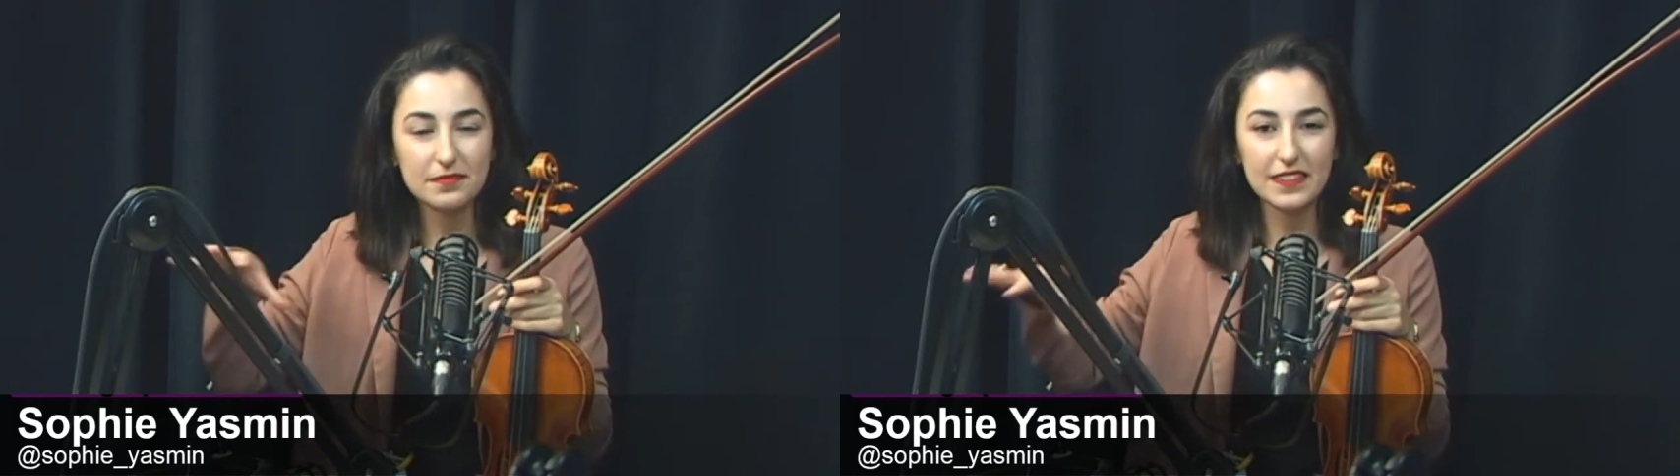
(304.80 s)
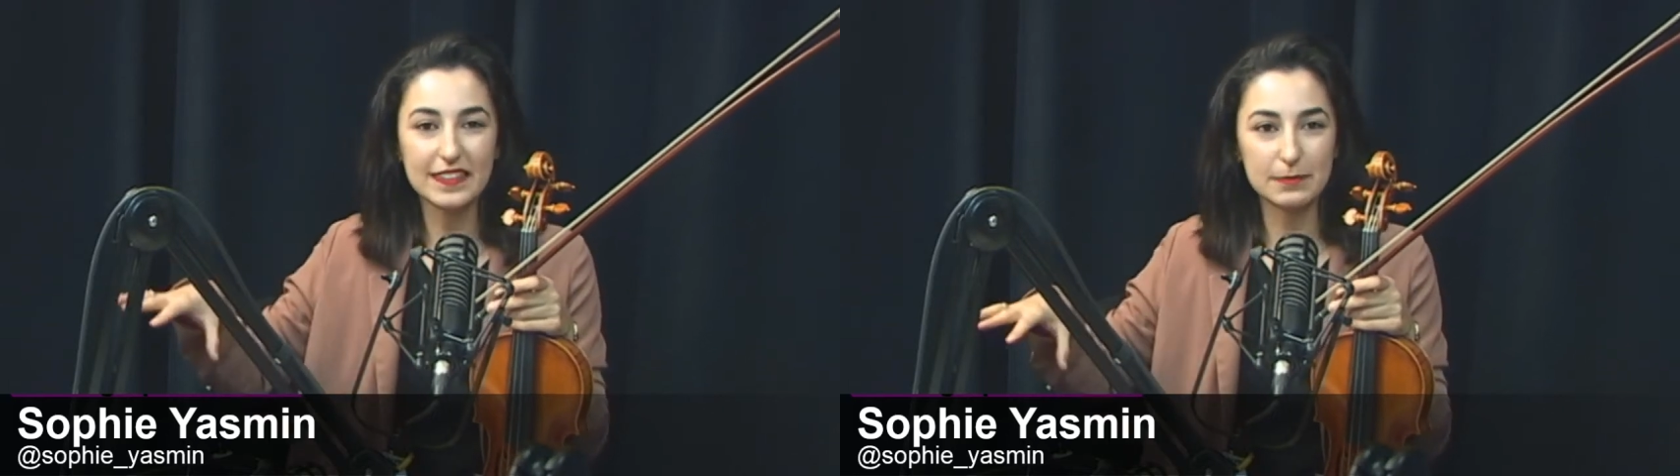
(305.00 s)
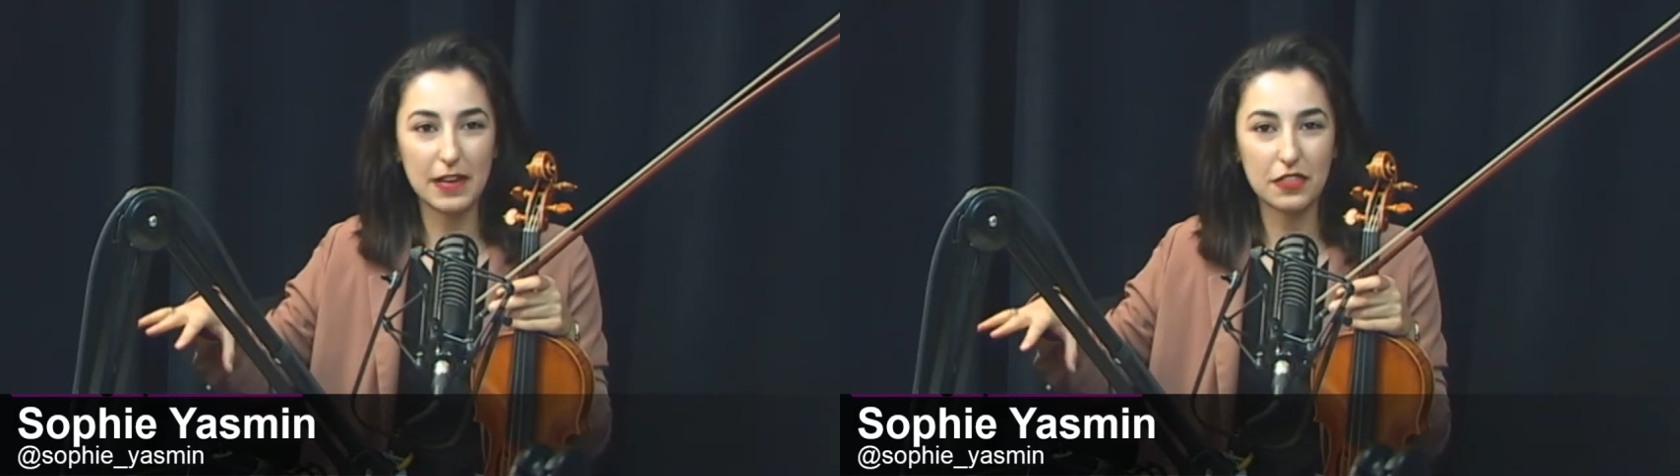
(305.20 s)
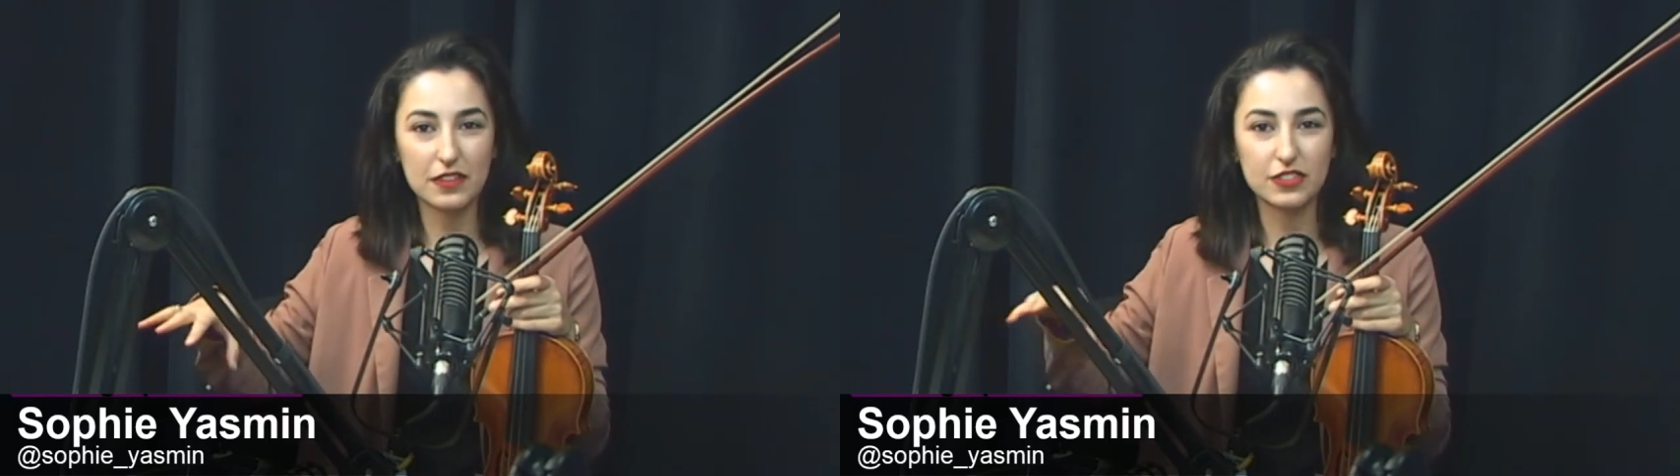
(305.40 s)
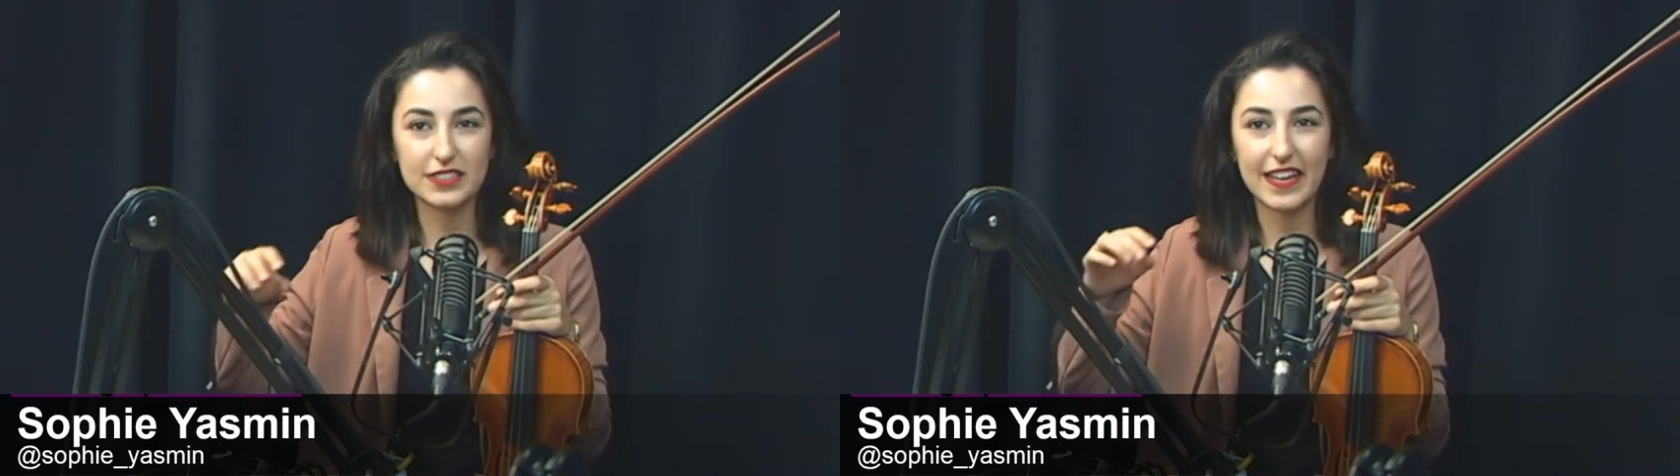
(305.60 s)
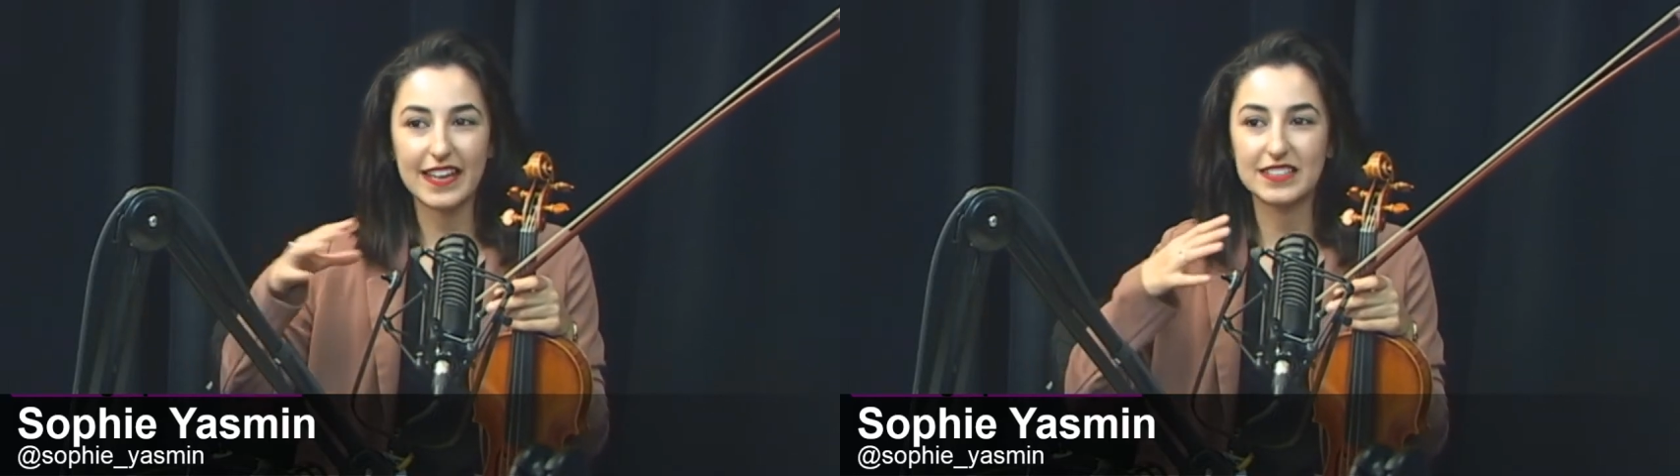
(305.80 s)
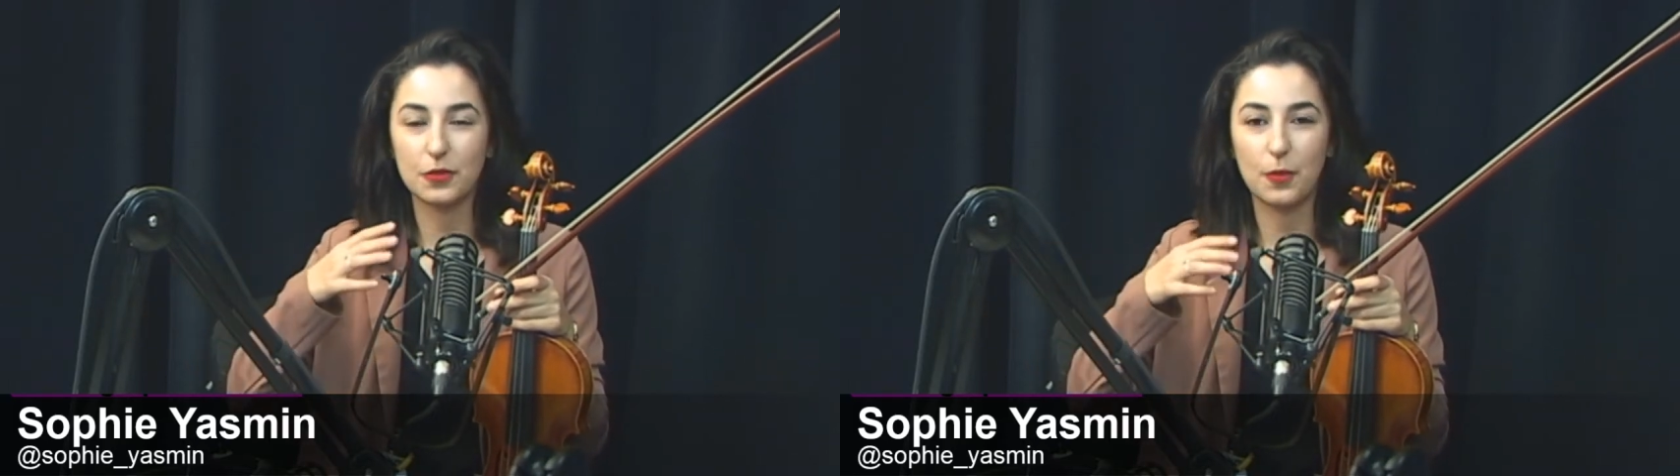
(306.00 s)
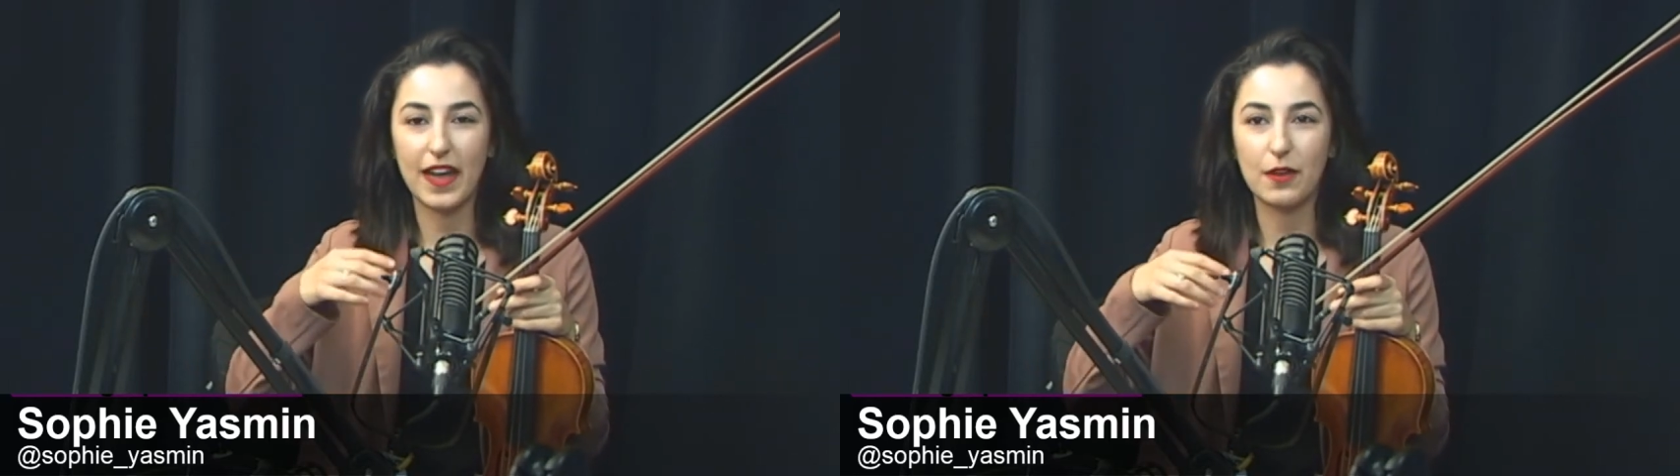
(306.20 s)
this method just takes
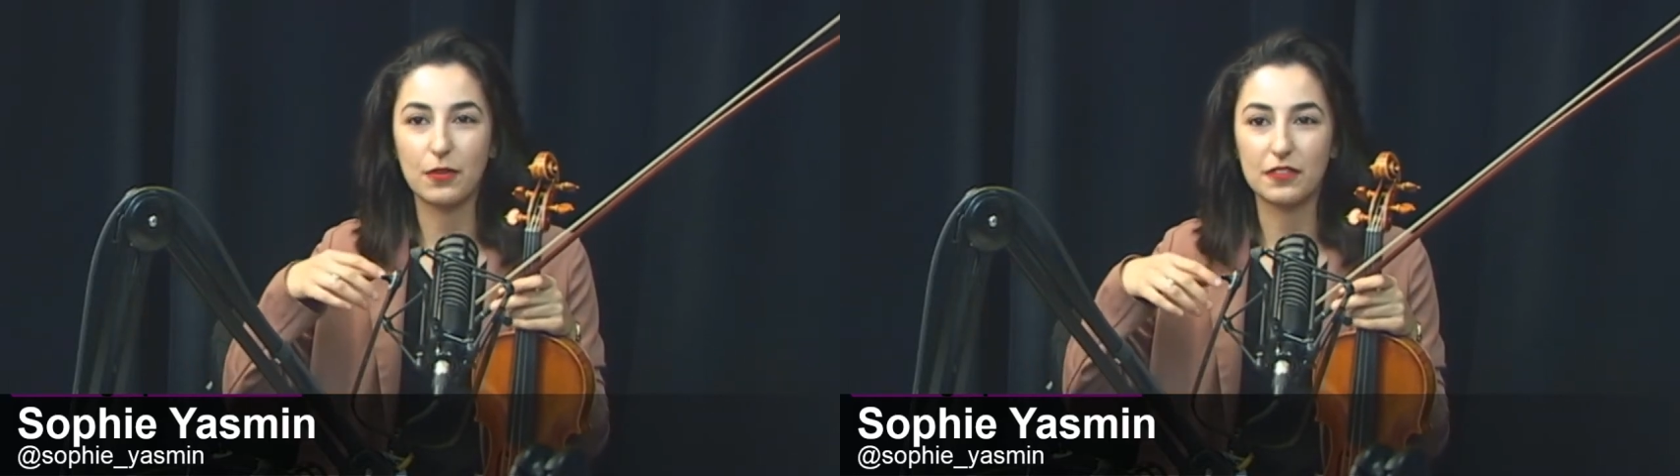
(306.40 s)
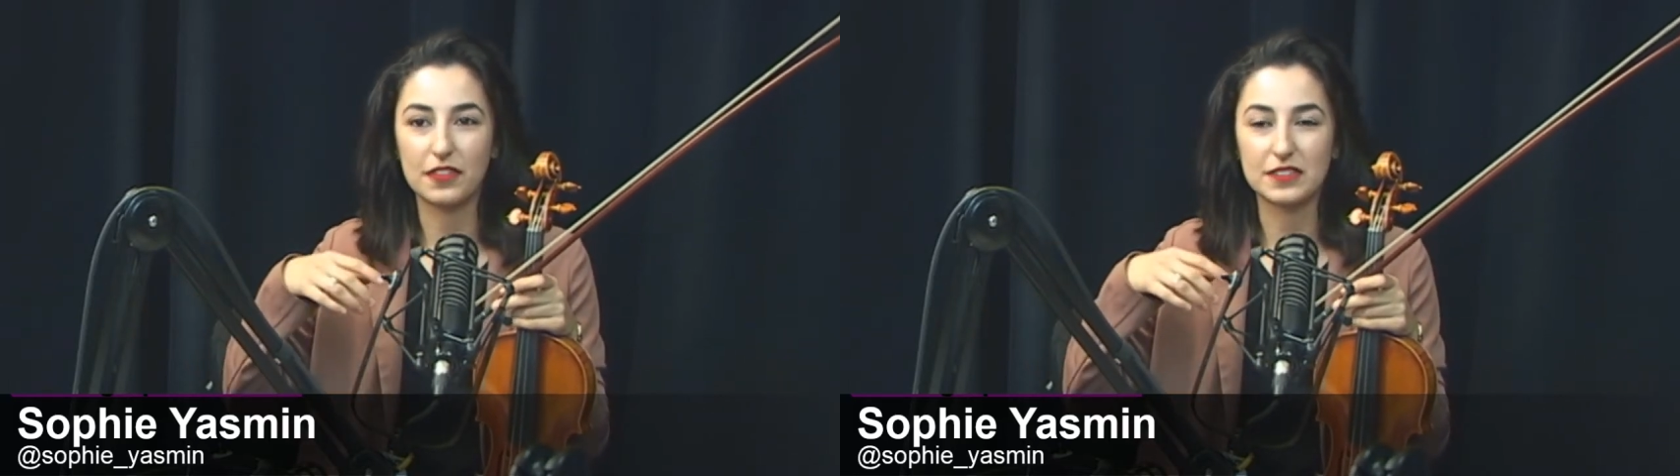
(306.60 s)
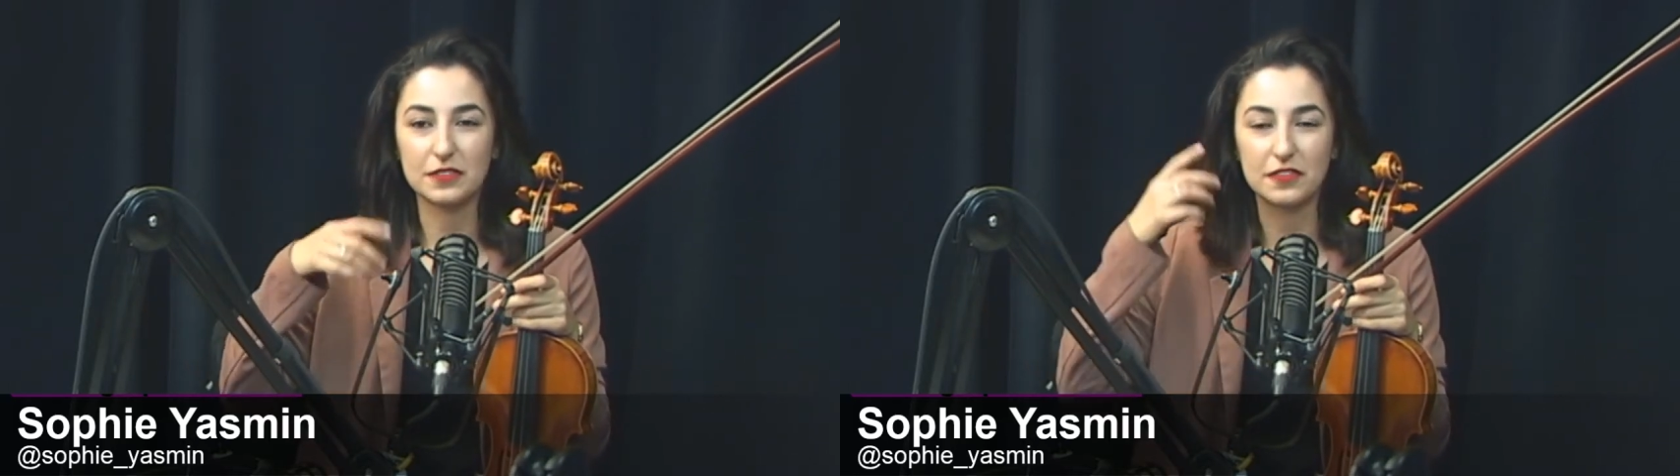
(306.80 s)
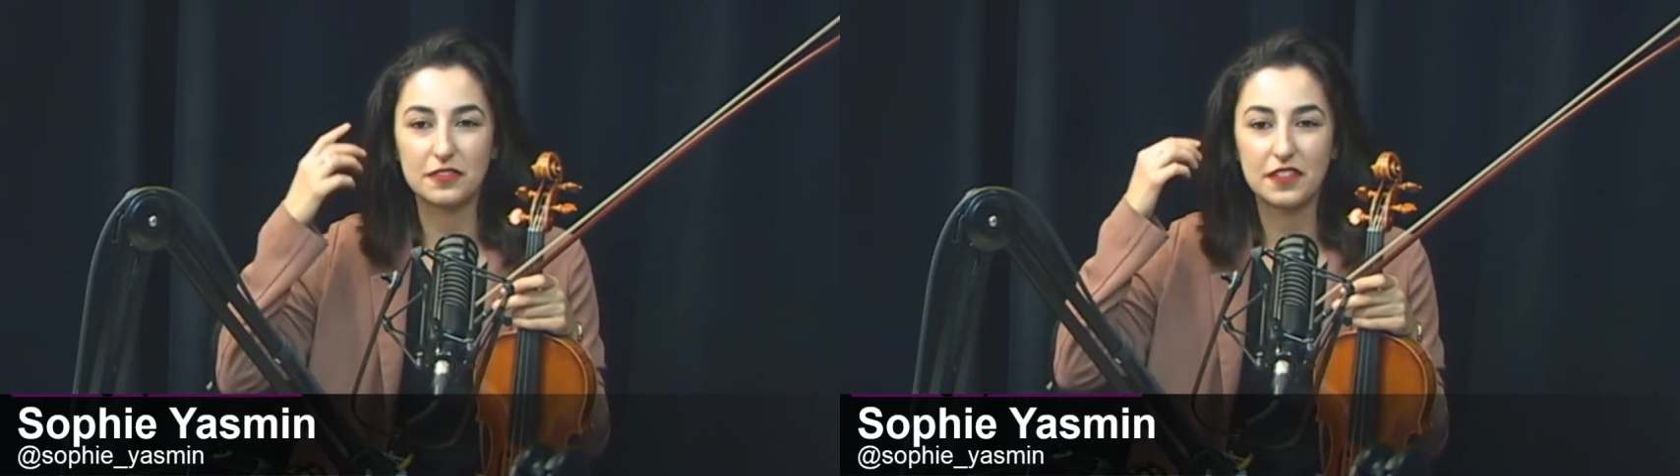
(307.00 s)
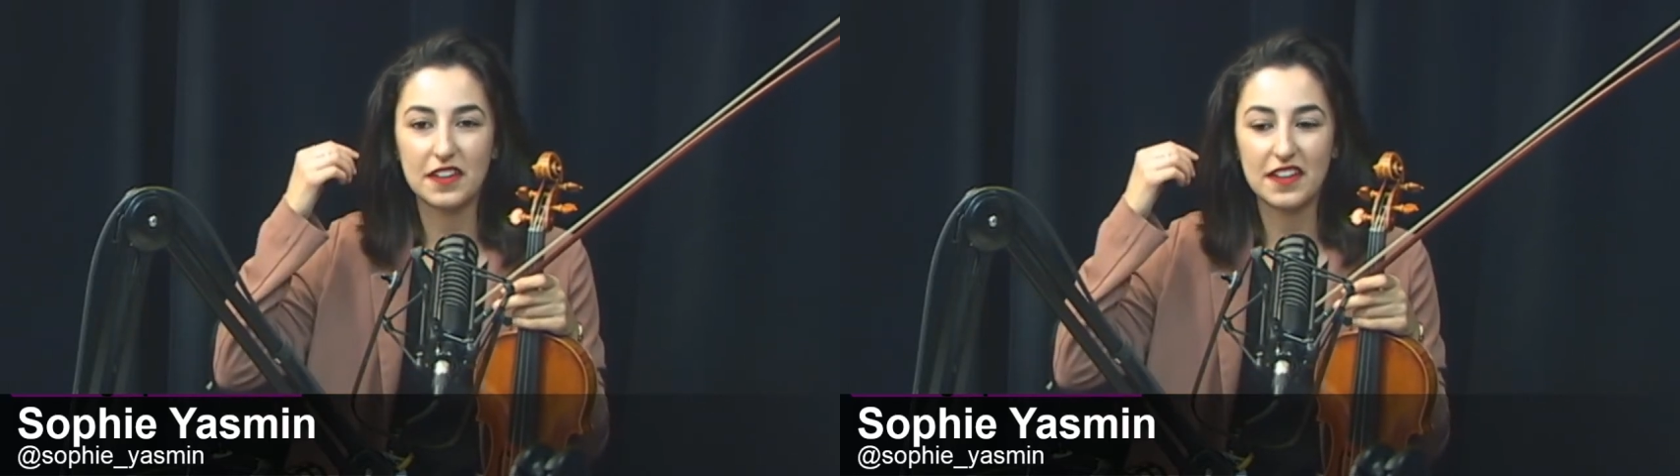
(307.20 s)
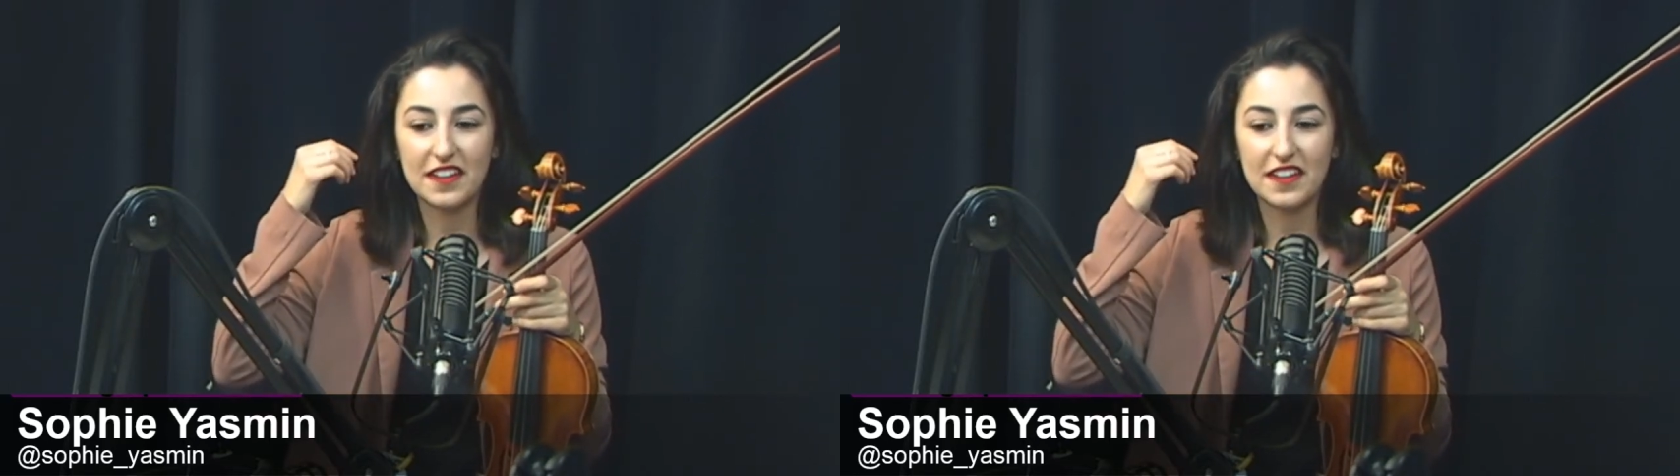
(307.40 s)
away all of the sort of